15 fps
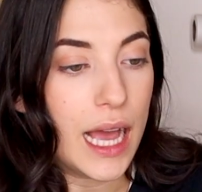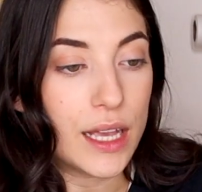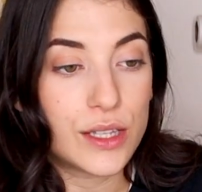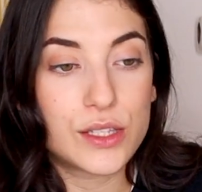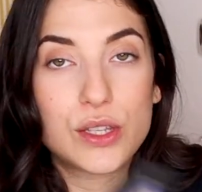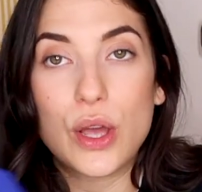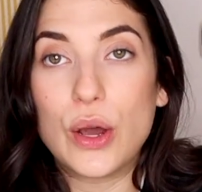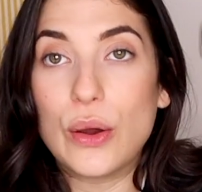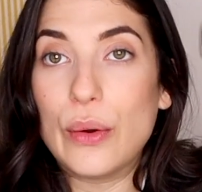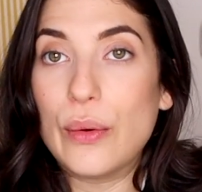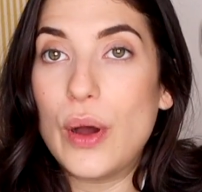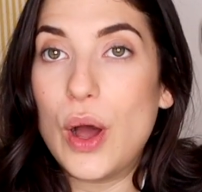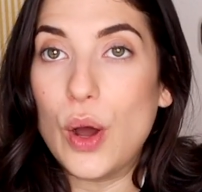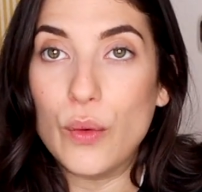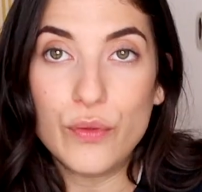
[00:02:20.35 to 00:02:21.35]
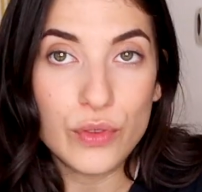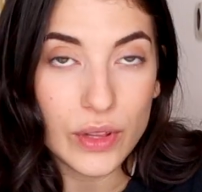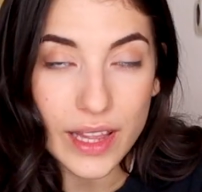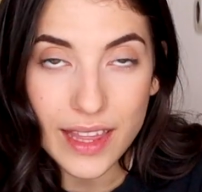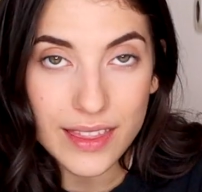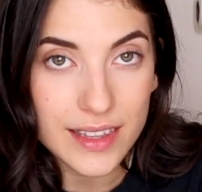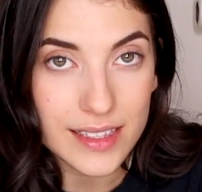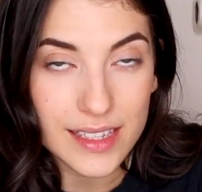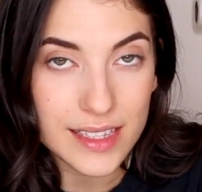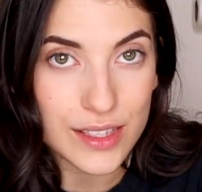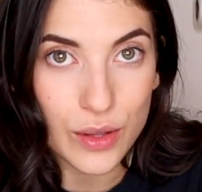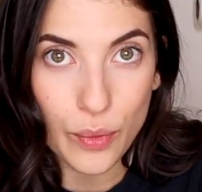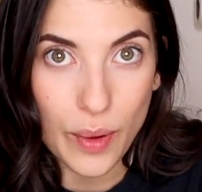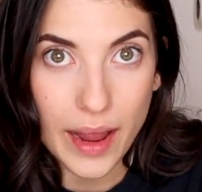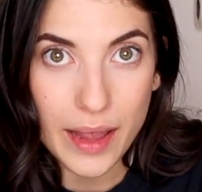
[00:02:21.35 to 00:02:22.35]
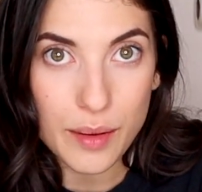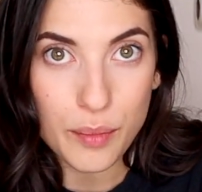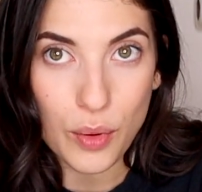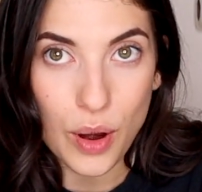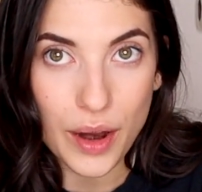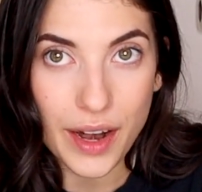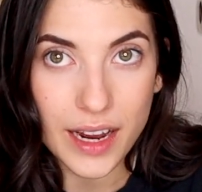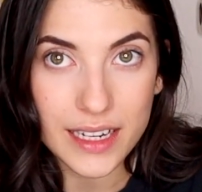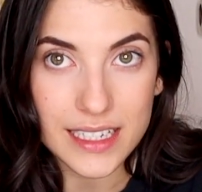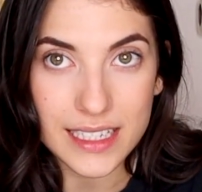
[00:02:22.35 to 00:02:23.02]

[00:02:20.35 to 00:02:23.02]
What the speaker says: so hopefully this is the right product.